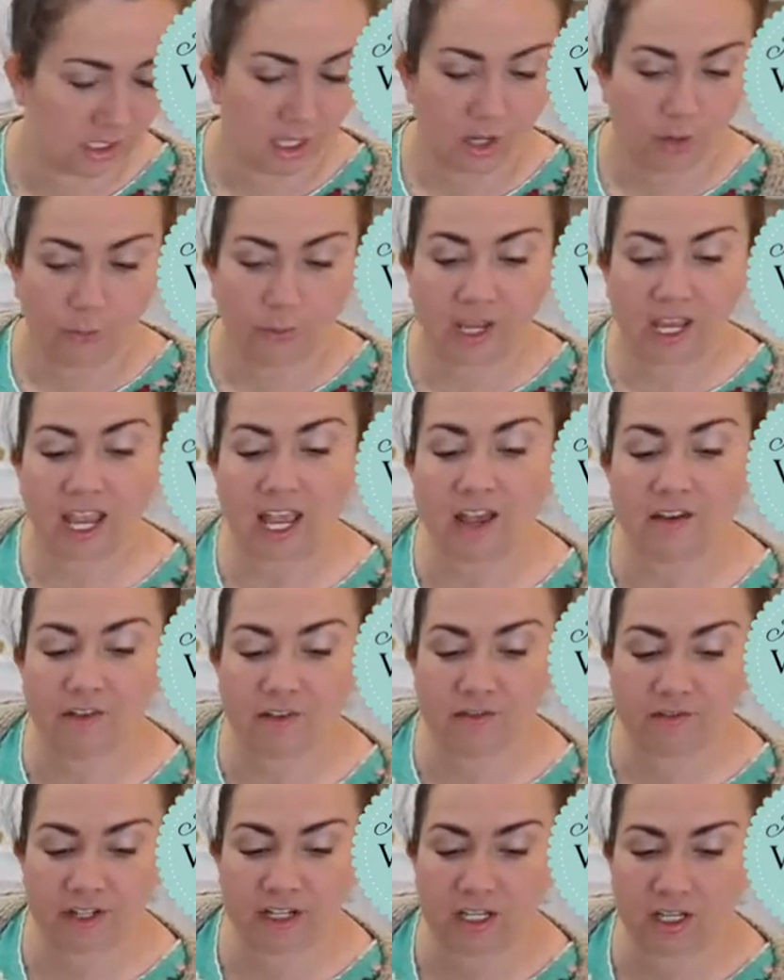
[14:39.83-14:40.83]
We have
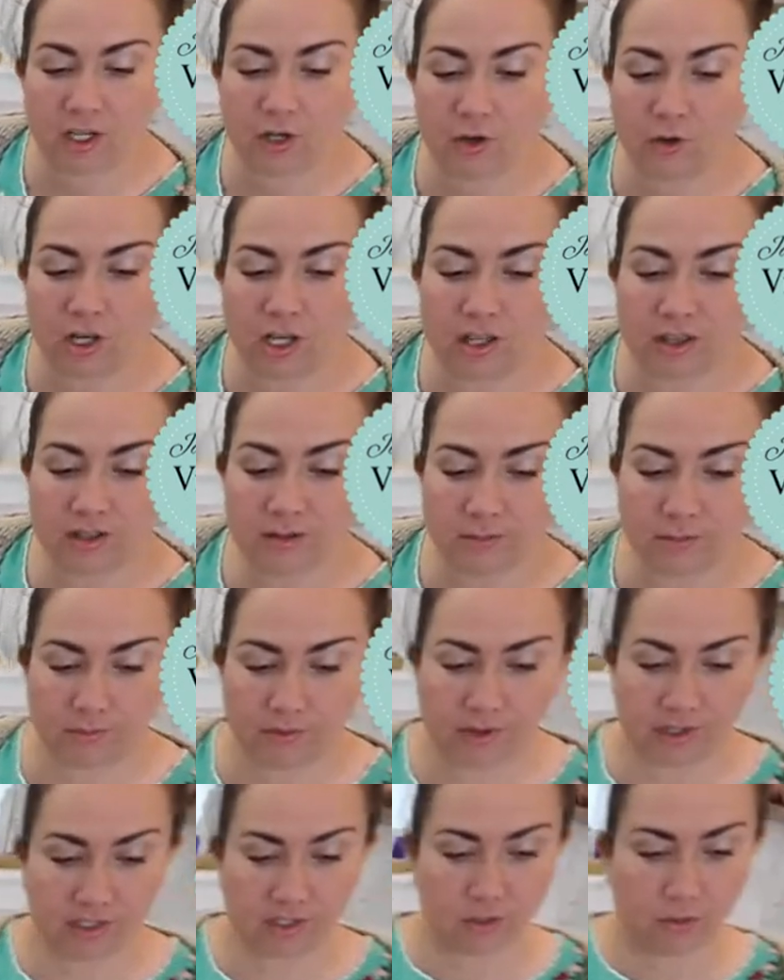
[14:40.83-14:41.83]
a video on
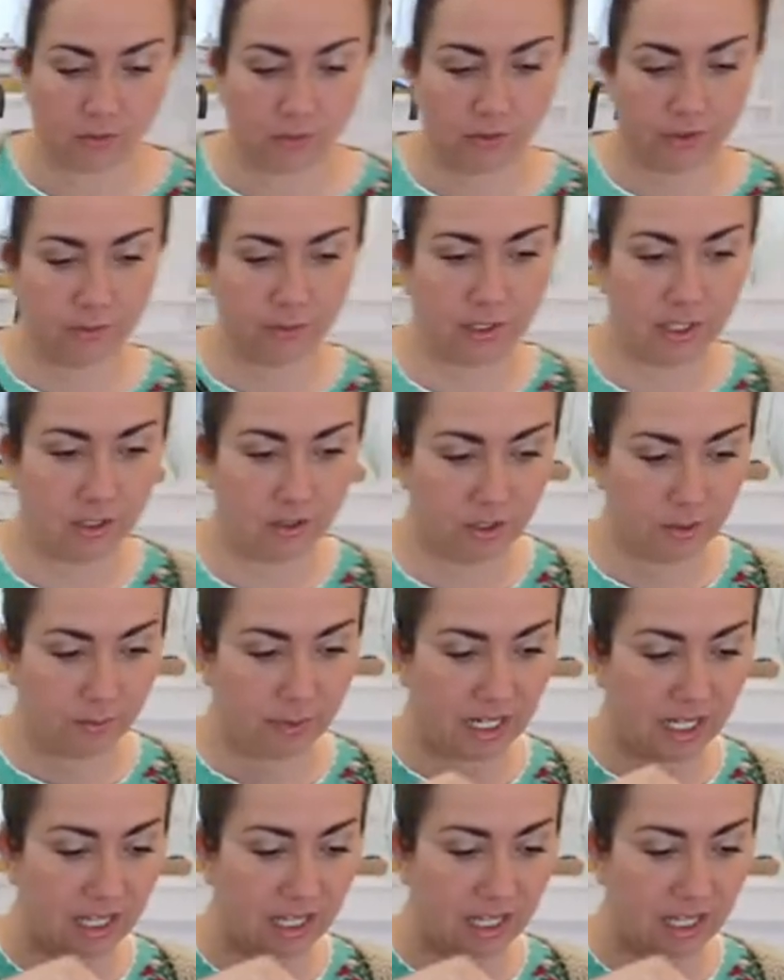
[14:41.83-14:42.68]
the, the tools we use, but I